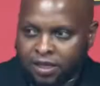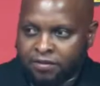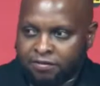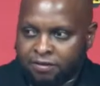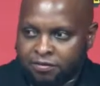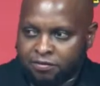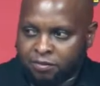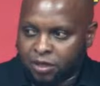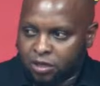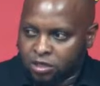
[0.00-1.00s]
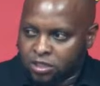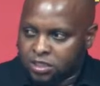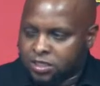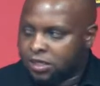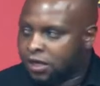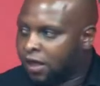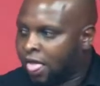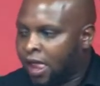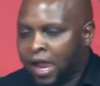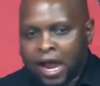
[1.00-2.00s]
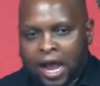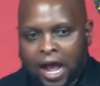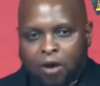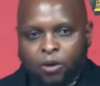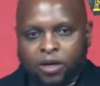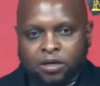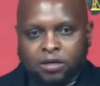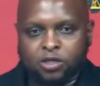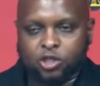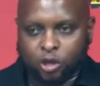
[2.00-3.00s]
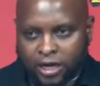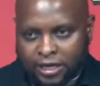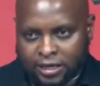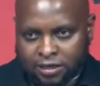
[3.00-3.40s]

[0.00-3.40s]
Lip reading: exactly as we did, even if he's no longer there.